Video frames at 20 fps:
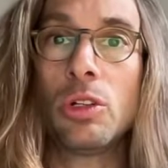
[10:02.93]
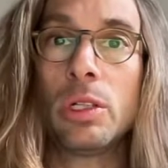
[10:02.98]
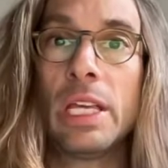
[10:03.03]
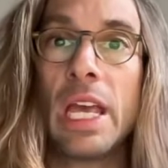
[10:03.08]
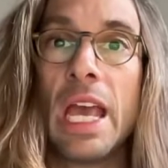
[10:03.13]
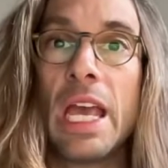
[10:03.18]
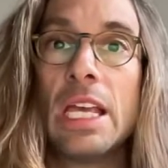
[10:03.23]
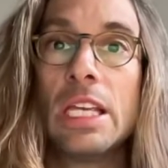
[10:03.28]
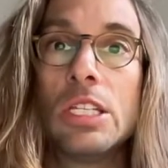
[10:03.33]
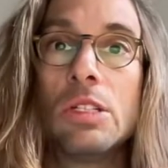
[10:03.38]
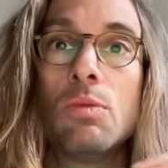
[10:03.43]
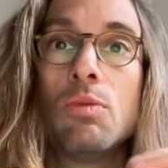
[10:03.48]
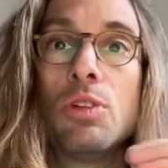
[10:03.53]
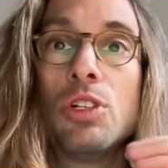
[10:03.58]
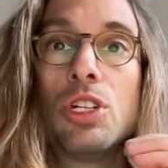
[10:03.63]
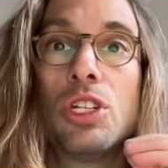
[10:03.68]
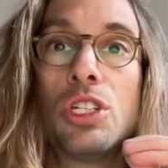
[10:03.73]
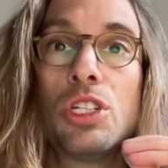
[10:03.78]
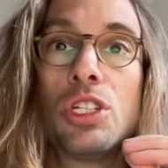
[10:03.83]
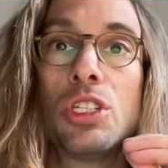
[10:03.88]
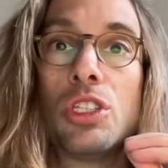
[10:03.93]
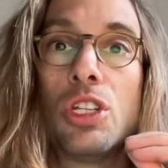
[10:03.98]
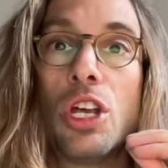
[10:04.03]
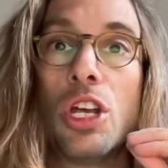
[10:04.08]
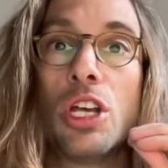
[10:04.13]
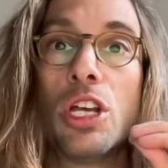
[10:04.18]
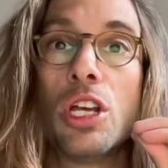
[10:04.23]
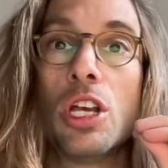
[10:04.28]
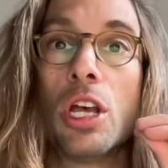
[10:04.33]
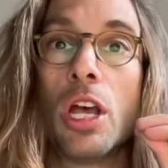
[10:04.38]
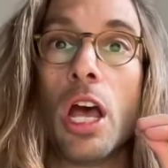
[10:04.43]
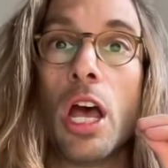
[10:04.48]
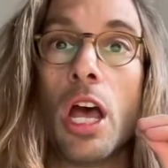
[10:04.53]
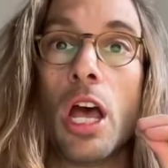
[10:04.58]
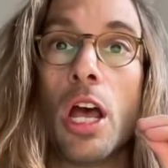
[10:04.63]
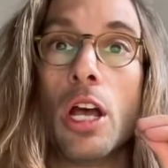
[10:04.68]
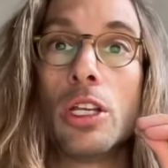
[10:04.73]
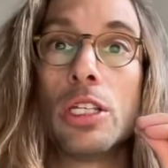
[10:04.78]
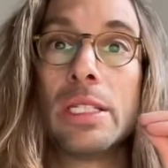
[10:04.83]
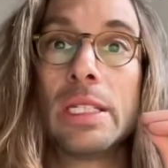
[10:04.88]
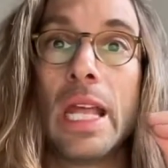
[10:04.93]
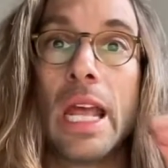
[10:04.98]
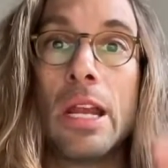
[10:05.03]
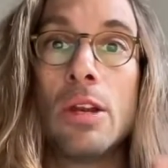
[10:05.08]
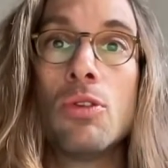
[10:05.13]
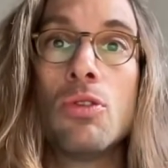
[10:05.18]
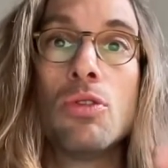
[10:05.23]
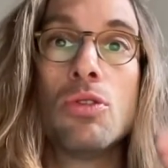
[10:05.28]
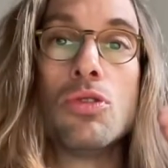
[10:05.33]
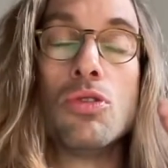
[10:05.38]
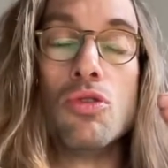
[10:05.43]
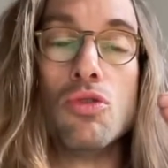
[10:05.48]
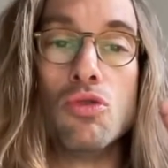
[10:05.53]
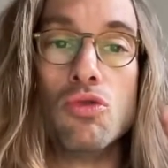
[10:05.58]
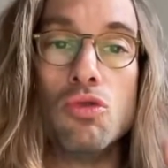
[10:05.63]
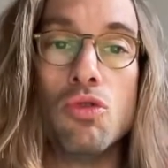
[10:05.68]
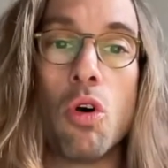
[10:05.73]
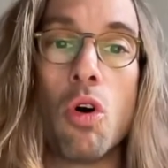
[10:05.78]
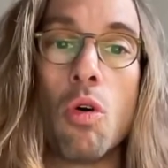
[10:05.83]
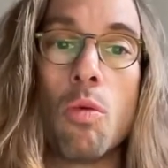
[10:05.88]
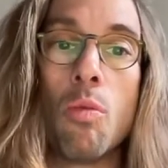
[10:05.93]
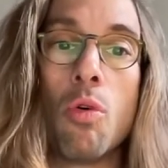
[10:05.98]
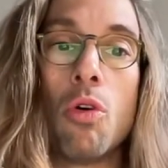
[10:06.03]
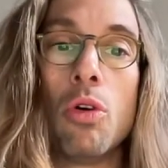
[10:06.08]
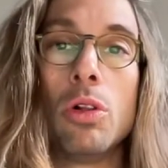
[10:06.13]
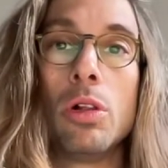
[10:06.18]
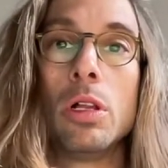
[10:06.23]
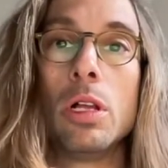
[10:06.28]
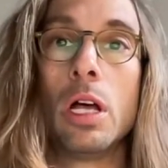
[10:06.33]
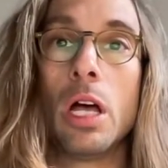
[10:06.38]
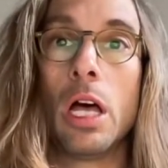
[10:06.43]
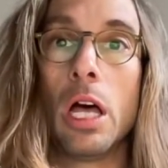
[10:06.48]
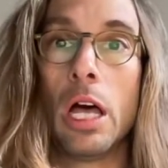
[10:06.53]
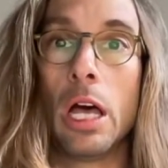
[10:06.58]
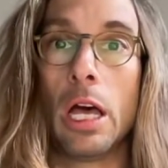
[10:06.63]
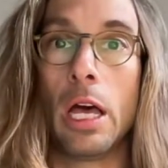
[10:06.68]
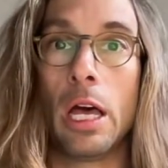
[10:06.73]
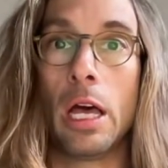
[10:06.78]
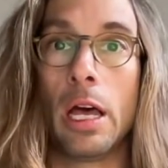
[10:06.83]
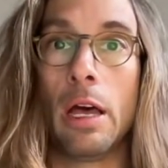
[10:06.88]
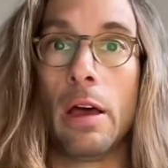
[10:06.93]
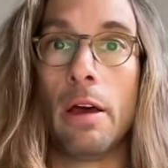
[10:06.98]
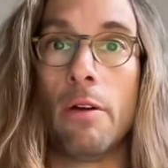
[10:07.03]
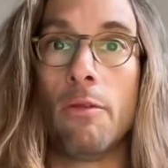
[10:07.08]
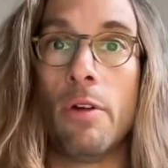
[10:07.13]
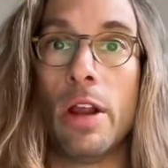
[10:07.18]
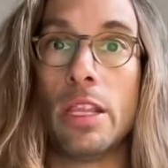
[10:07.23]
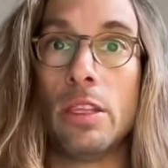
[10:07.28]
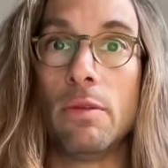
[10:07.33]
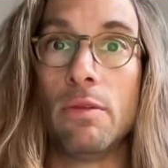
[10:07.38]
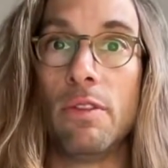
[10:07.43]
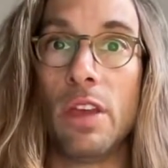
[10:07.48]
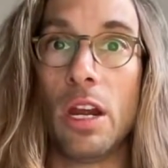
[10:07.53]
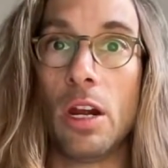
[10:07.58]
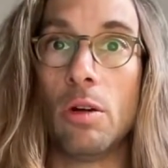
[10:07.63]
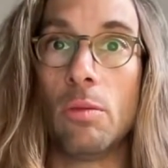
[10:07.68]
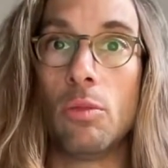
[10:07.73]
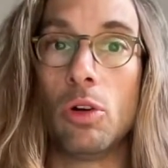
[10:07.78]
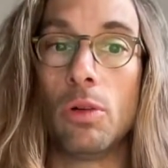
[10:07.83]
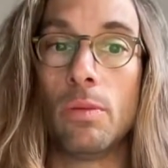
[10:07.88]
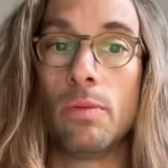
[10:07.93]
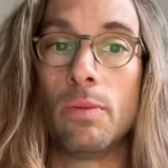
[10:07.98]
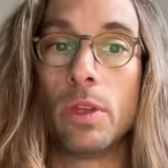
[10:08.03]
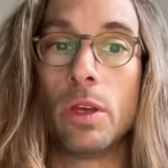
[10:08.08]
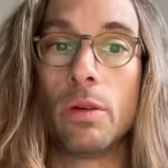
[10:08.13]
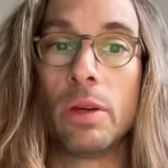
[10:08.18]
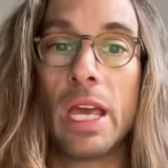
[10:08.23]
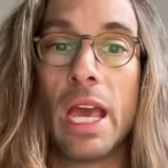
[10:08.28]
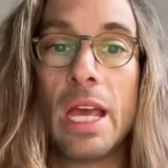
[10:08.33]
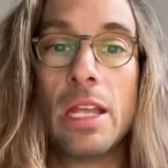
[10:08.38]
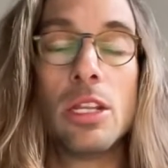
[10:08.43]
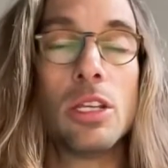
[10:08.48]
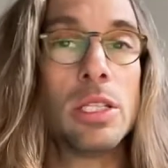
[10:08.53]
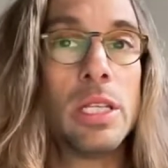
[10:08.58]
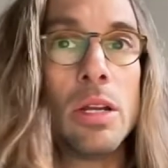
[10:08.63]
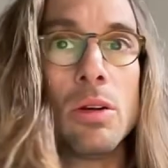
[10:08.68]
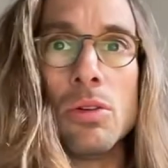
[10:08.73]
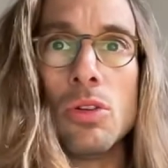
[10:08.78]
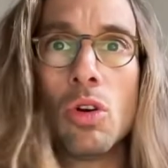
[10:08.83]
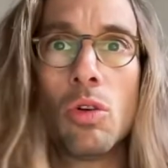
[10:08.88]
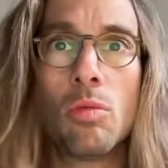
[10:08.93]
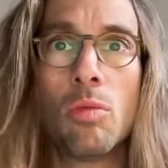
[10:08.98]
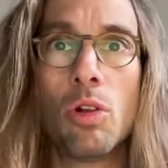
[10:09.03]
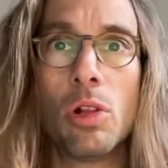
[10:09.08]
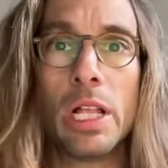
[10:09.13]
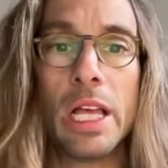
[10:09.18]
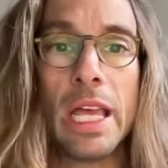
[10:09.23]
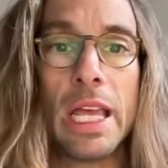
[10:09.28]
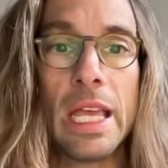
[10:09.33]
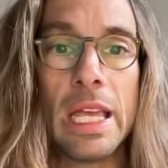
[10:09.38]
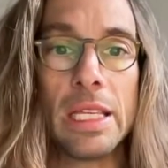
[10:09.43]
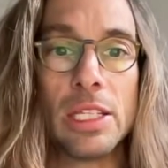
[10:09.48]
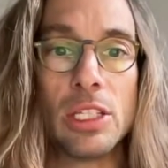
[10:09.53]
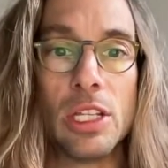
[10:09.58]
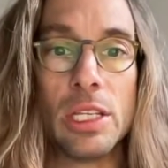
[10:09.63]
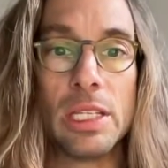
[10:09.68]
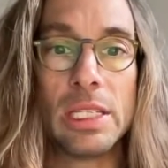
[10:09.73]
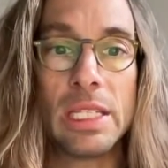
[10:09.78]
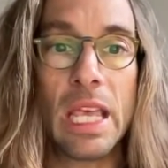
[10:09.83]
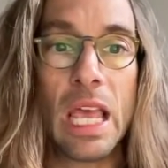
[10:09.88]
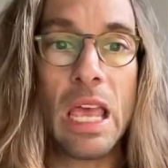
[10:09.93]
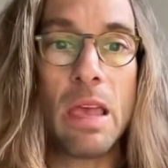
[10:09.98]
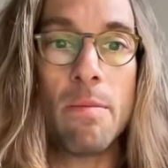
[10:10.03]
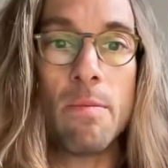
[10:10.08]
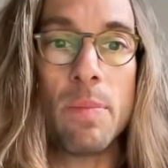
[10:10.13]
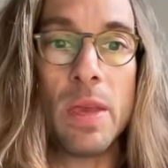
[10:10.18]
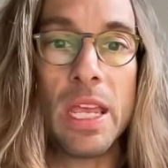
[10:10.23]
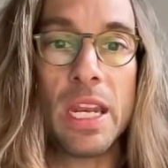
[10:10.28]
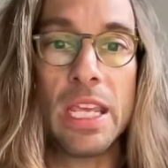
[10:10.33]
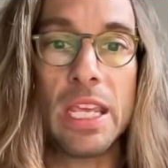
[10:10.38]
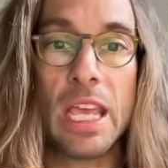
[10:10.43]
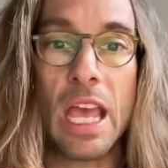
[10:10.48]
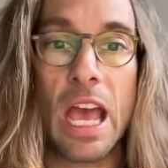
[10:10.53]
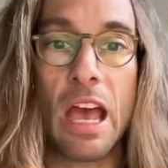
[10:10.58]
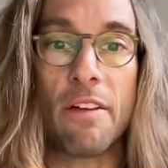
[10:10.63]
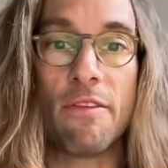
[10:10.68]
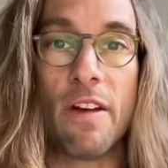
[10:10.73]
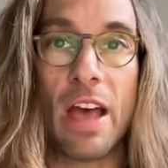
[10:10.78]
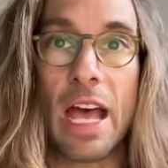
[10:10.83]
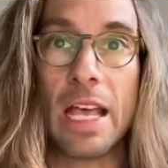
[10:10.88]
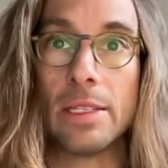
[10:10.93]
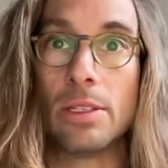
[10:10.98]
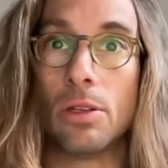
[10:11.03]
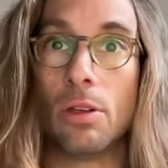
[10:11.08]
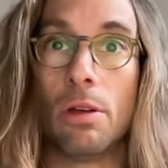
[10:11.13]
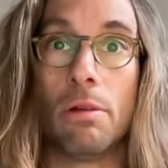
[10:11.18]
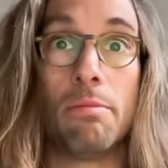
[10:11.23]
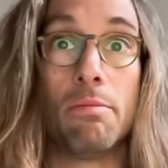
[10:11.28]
case, which is the standard normal random variable. Okay, the standard normal is the same PDF as the